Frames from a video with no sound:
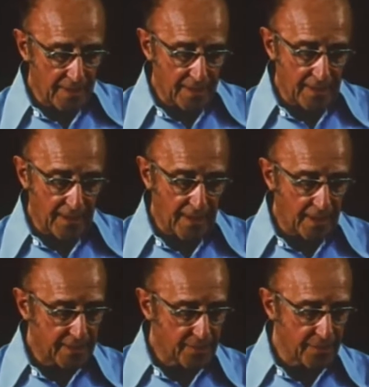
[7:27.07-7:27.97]
that a
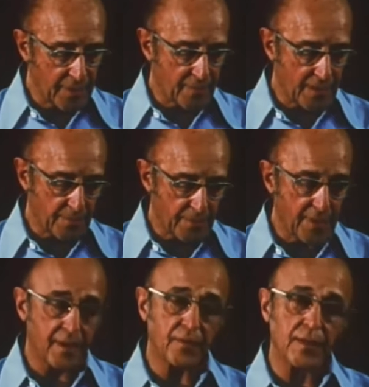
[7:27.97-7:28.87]
high degree of
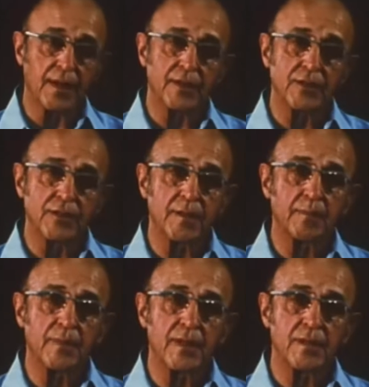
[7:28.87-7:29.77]
empathy in a relationship
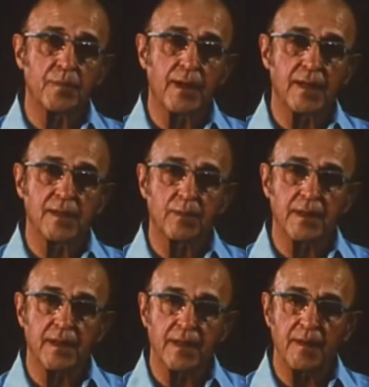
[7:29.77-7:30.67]
is
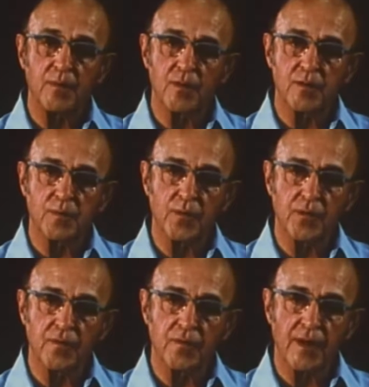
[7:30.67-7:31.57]
possibly the most
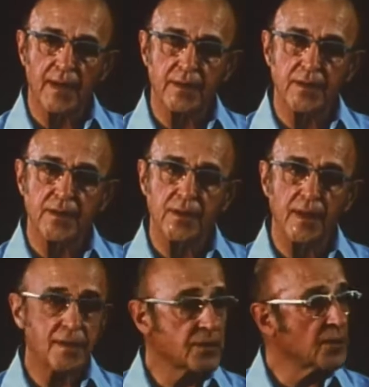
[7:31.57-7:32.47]
potent factor,
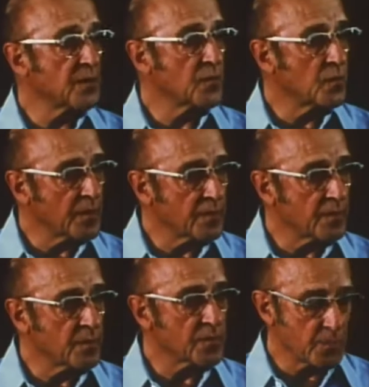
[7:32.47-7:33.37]
and certainly one of
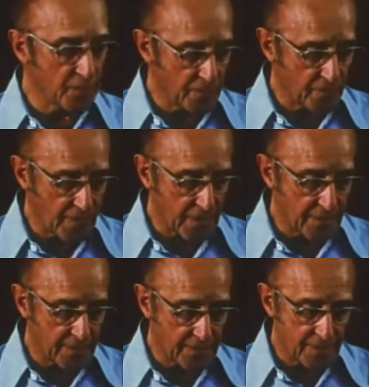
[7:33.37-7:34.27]
the most potent
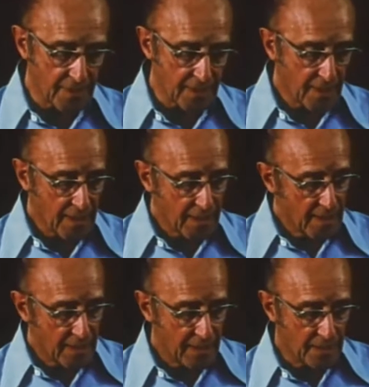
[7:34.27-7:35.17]
factors,
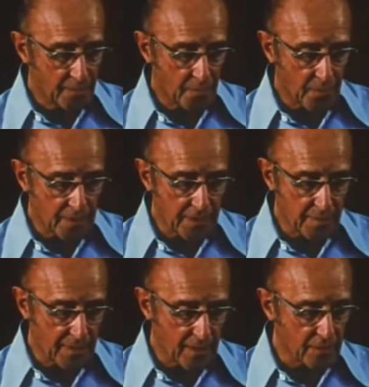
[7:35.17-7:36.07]
in bringing
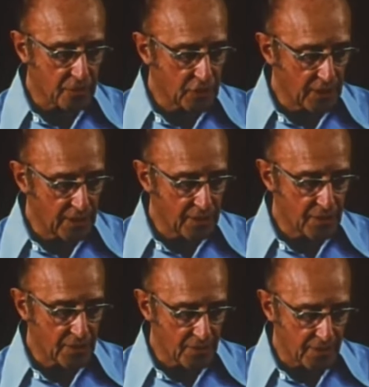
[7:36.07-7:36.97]
about
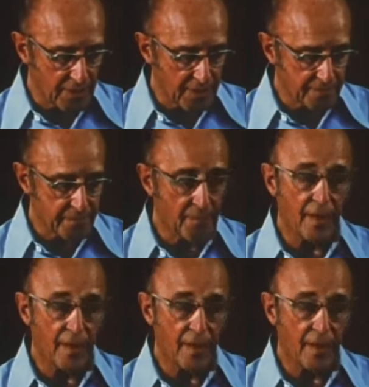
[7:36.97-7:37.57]
change and learning.